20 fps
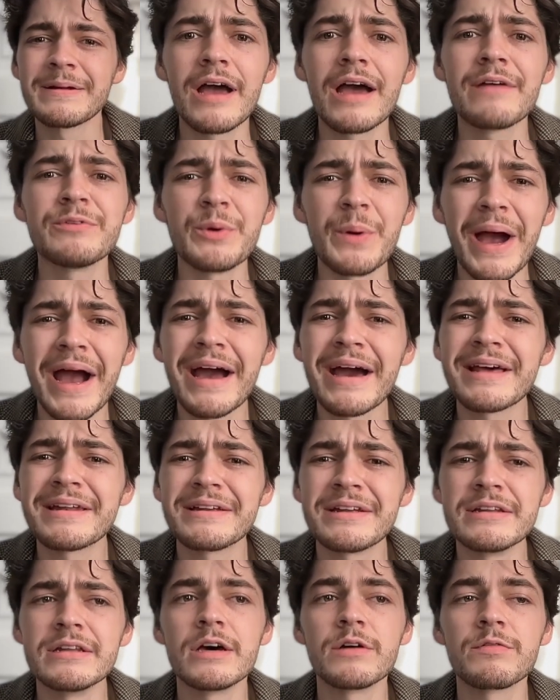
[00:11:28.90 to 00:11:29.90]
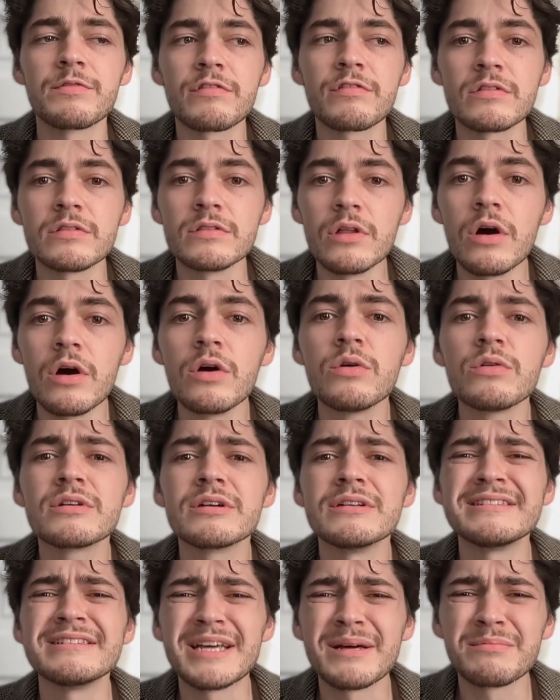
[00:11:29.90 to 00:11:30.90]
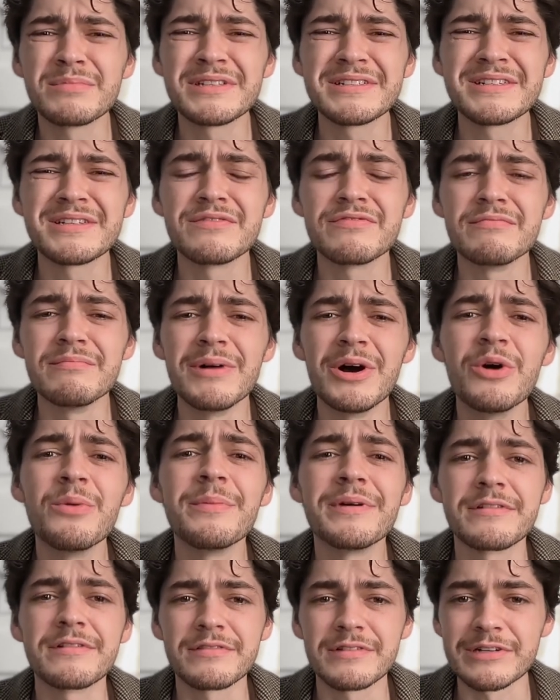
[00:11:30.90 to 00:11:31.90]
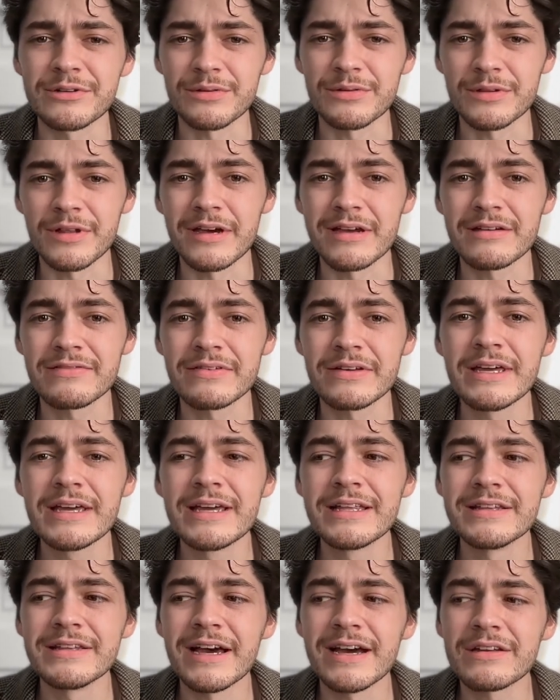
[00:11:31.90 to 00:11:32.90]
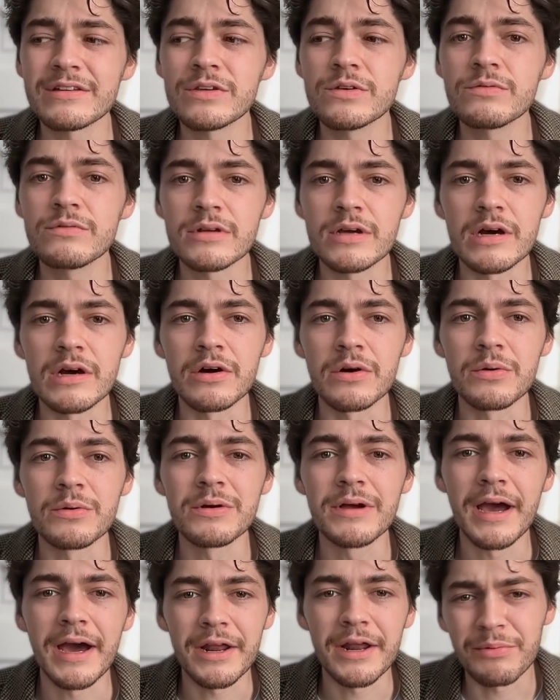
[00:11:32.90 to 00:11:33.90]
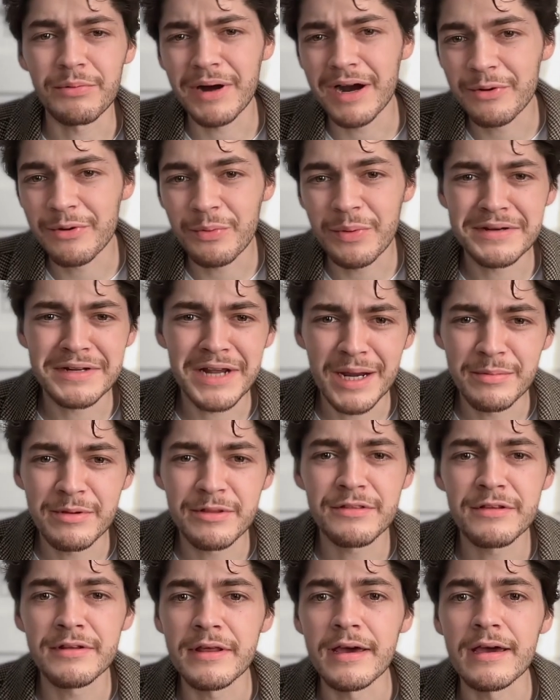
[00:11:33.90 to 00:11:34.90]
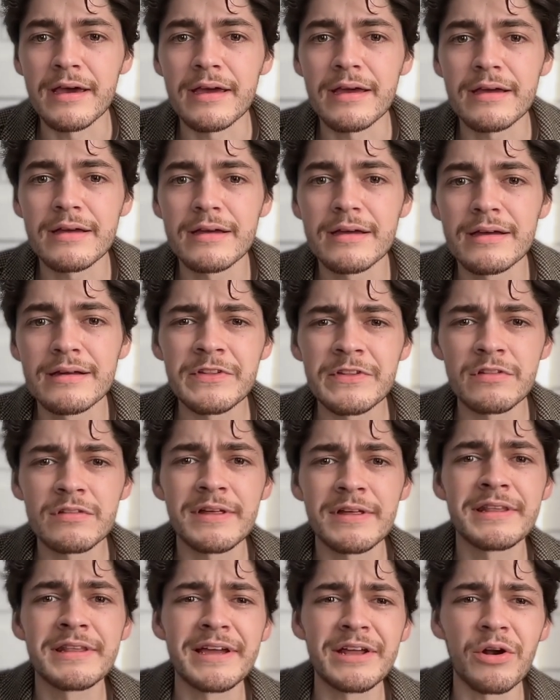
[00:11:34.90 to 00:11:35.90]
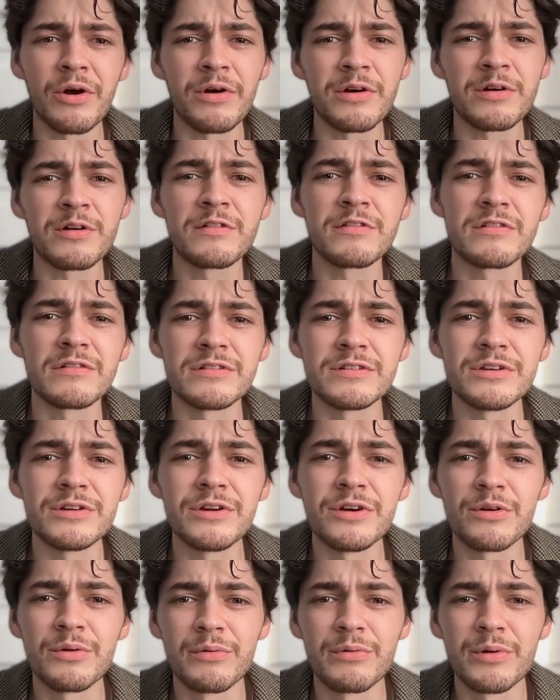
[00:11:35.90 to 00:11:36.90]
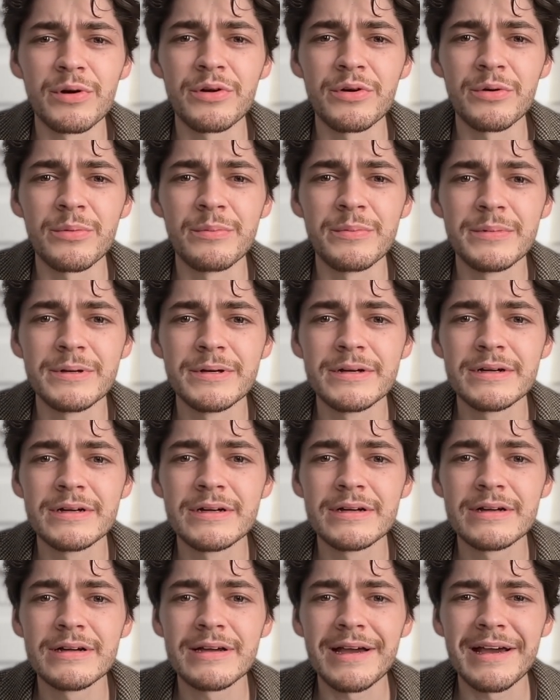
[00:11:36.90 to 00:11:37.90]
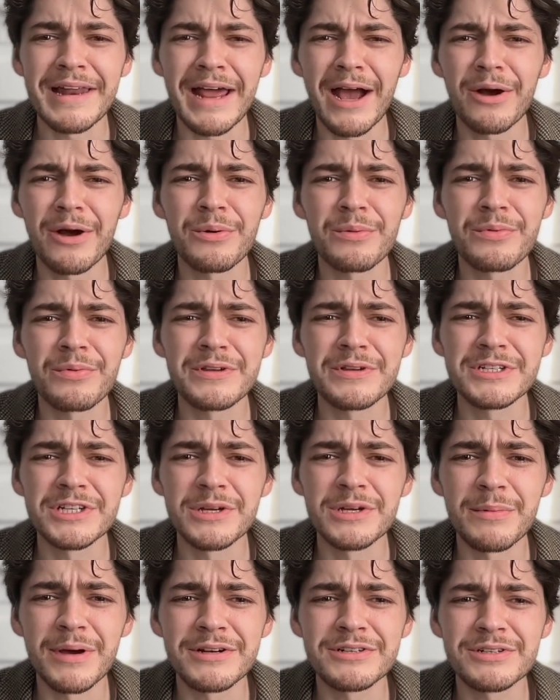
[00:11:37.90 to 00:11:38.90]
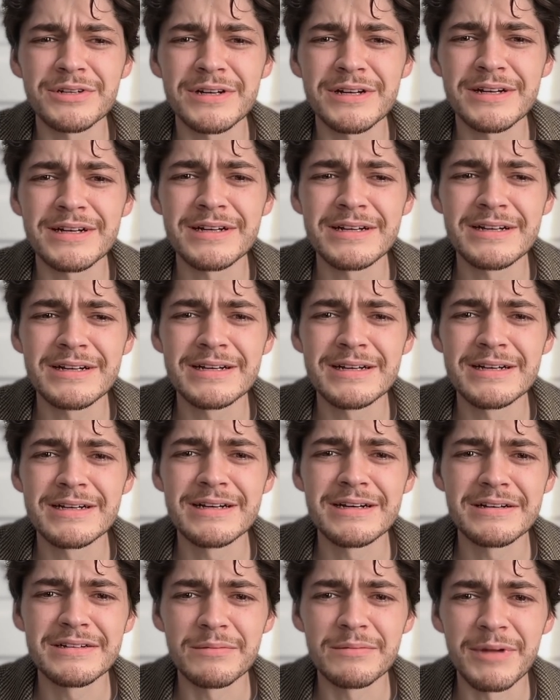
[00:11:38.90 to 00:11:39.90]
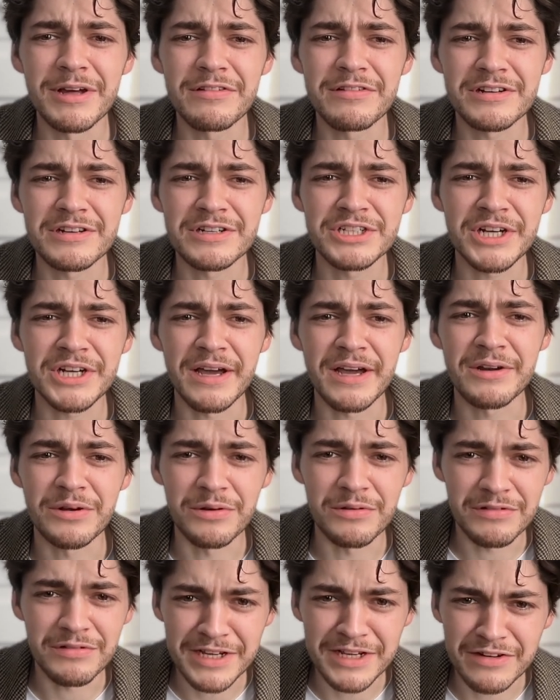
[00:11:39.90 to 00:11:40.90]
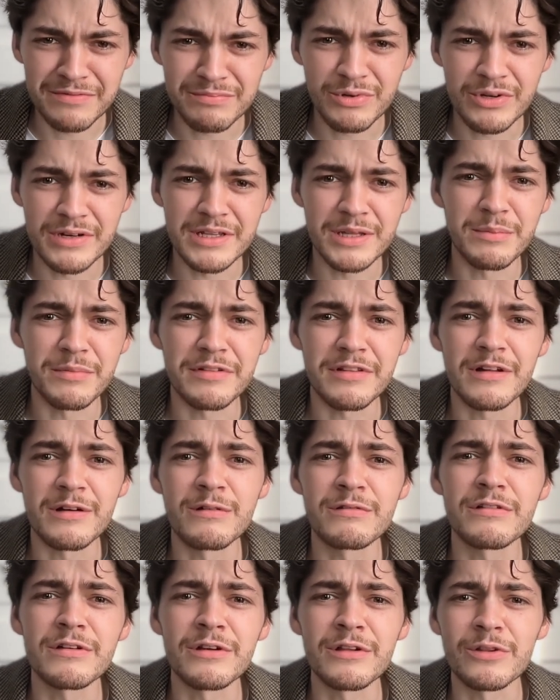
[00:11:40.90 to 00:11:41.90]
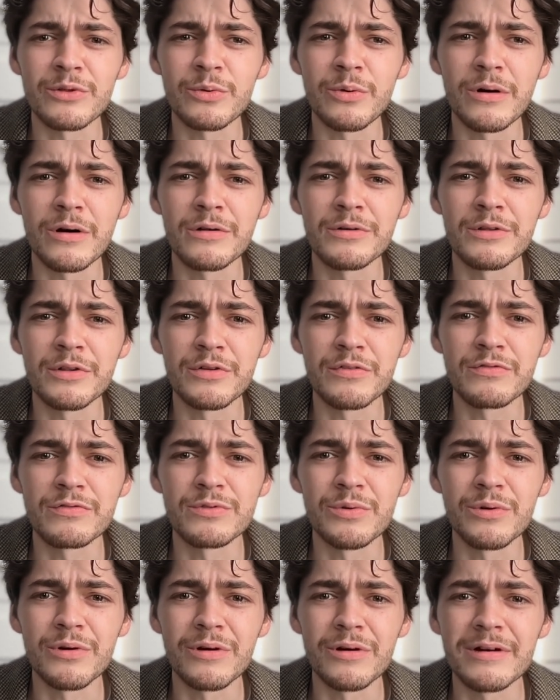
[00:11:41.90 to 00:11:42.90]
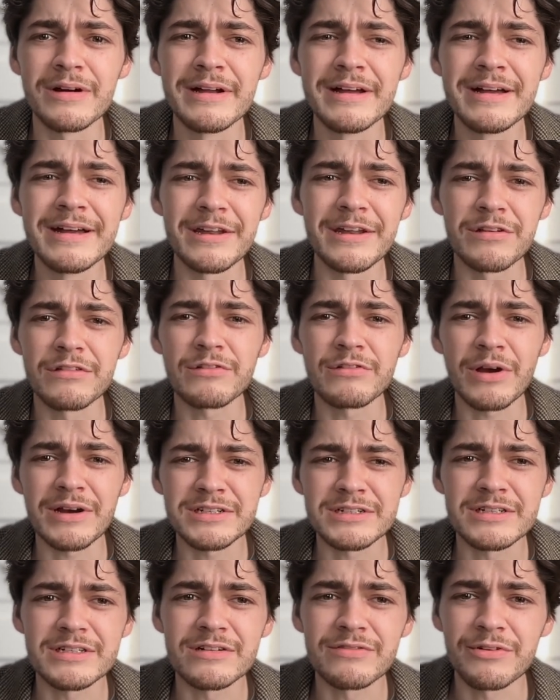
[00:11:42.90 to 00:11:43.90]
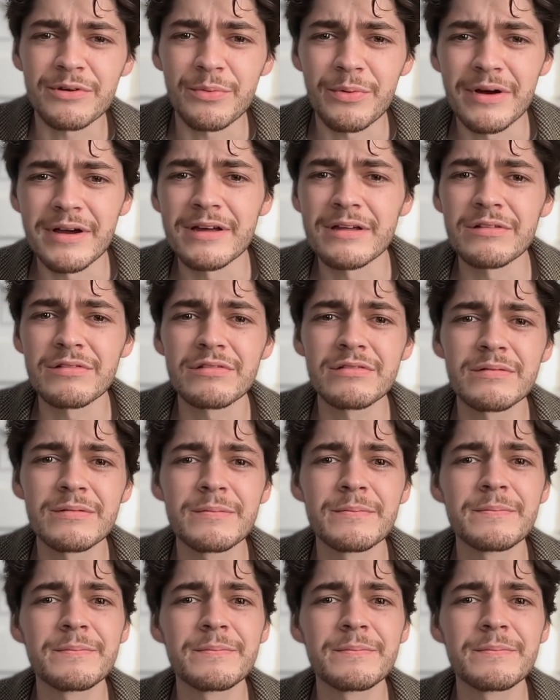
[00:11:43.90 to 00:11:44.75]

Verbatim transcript: Have you had enough slow contemplative moments in your life that you know at around what time of the day the sunlight arcs into your room and how the geometric domestic shadows kind of print themselves onto the wall, onto the floor, and stretch in different ways?